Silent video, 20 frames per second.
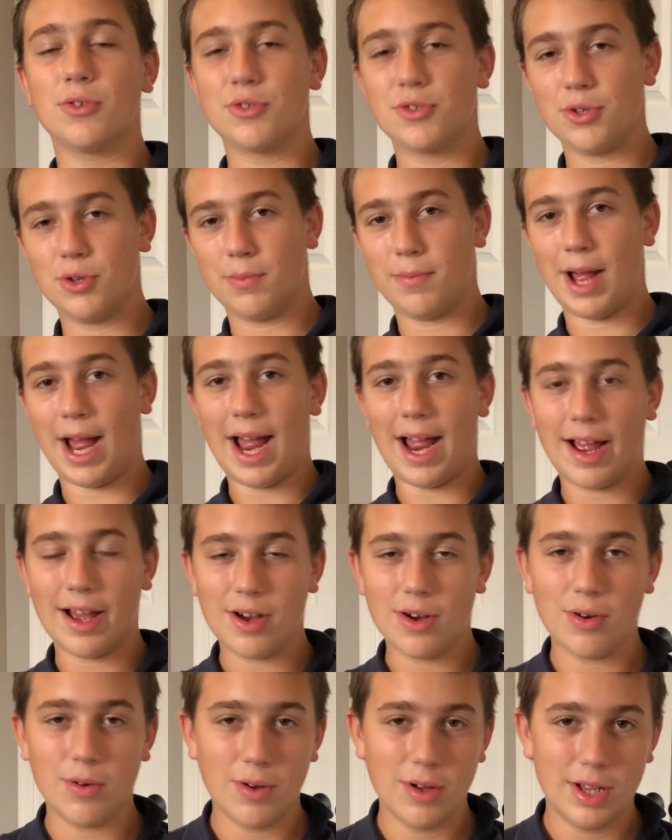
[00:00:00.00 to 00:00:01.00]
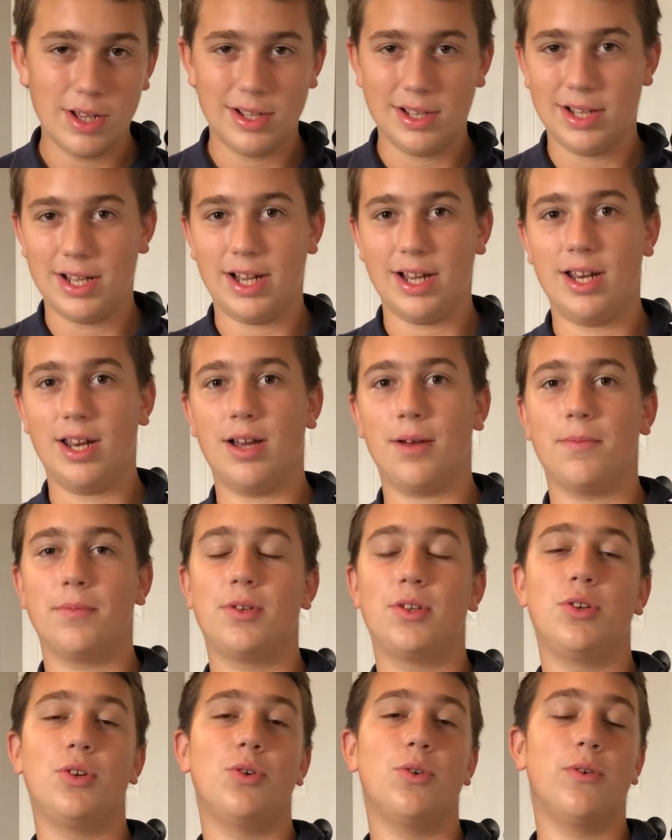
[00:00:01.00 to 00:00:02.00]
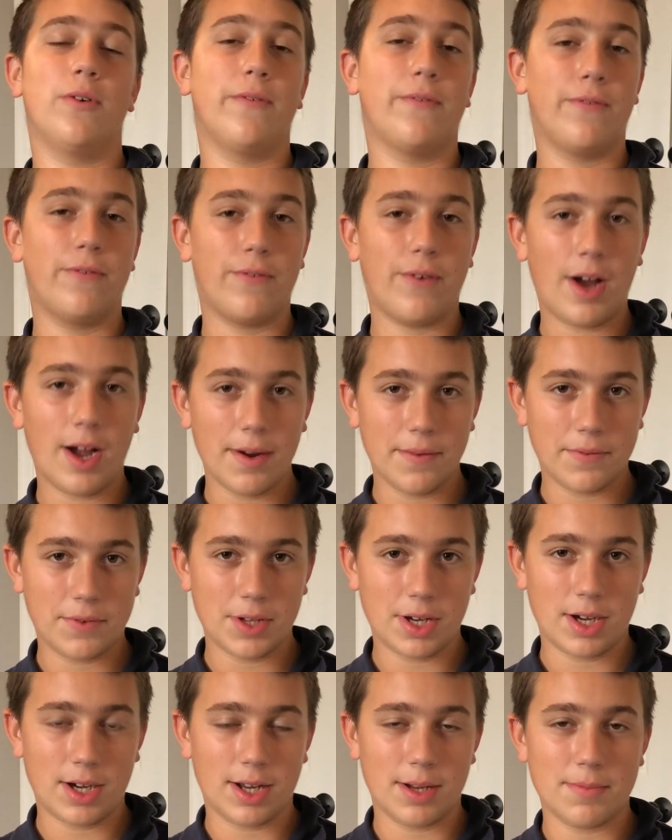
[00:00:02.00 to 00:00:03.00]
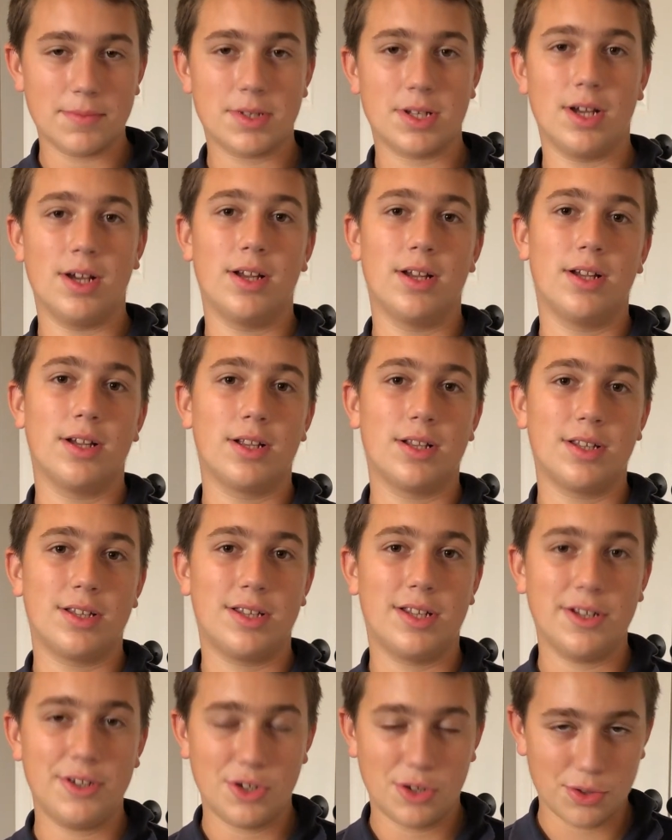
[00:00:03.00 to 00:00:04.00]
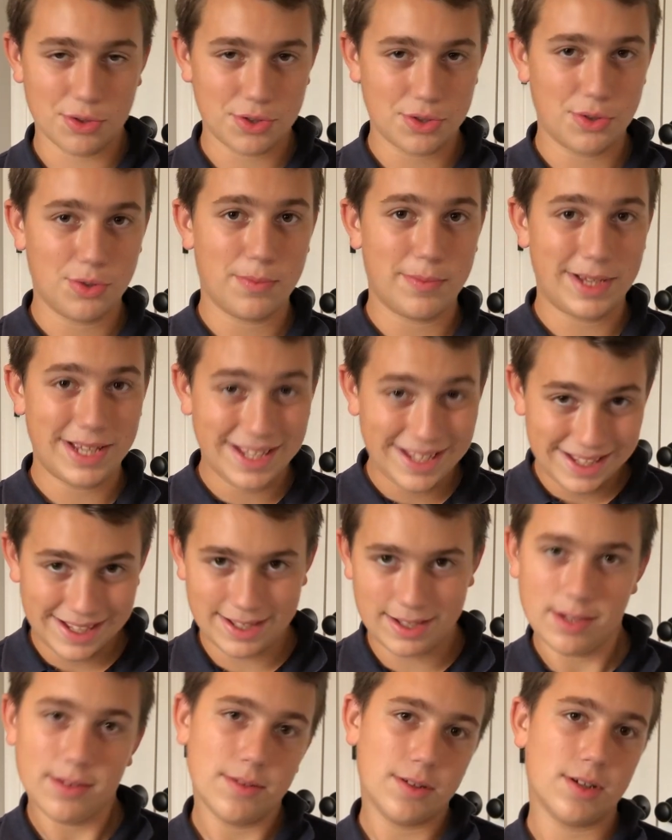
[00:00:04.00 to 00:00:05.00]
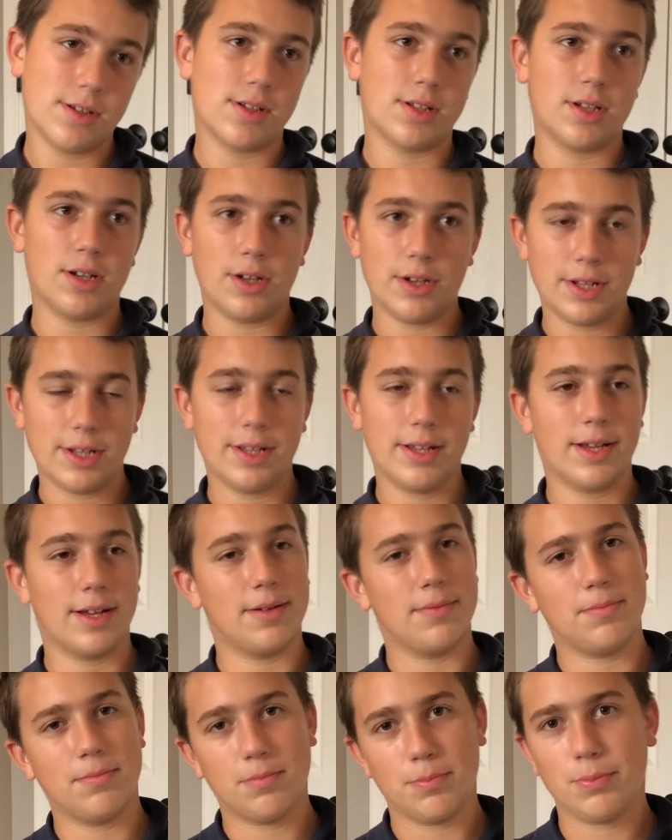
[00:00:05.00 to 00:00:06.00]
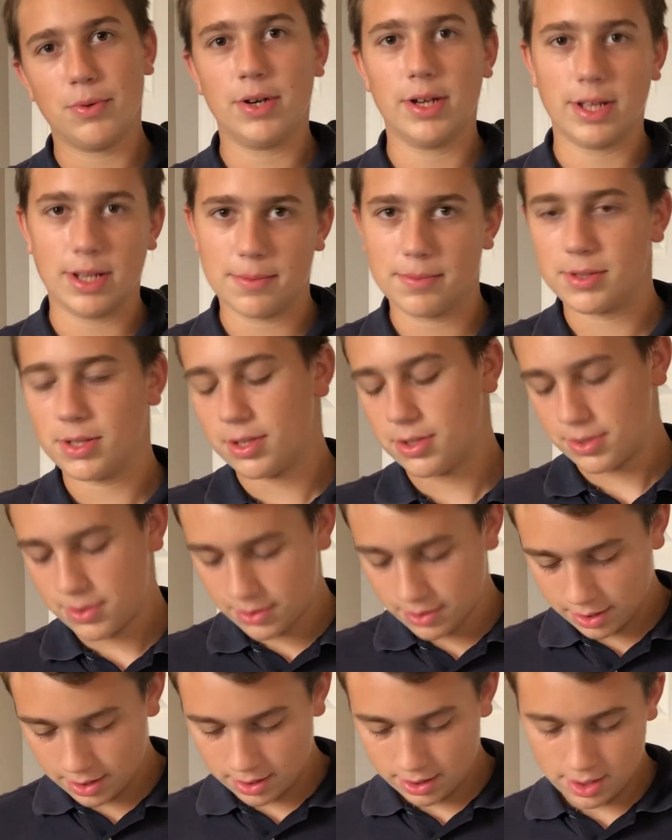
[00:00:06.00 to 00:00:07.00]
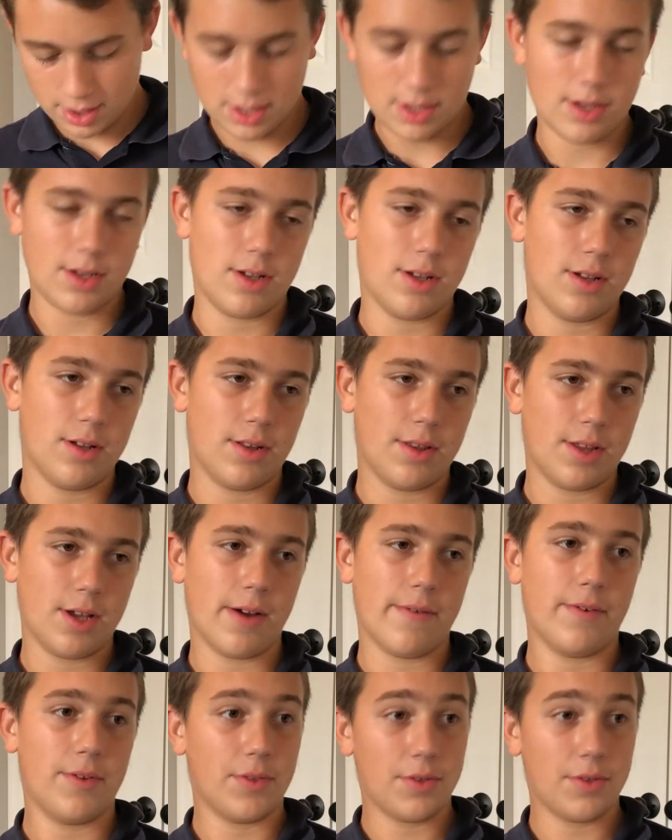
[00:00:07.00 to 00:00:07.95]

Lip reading: zoom out and up to 5 times digital zoom in, so you can get pretty up close with the iPhone